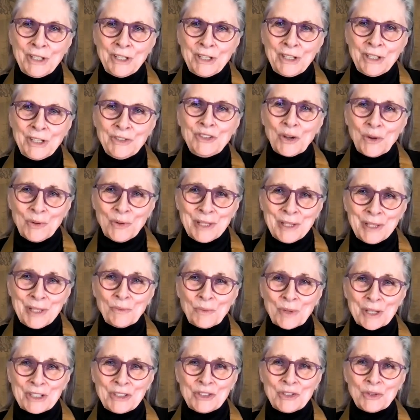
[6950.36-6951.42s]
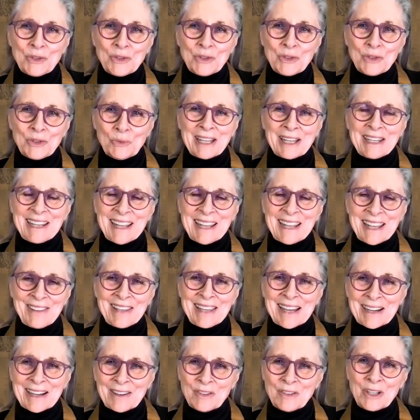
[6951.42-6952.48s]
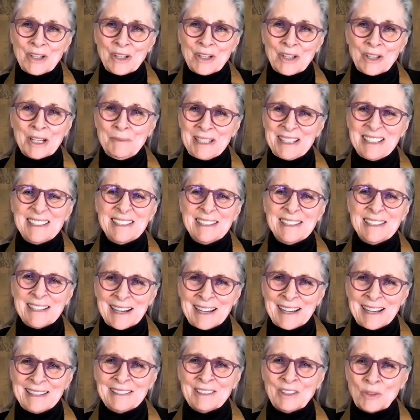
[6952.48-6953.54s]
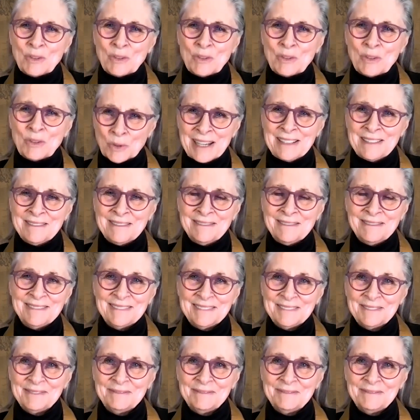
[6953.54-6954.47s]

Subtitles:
When you don't get what you want and the outcome is not great.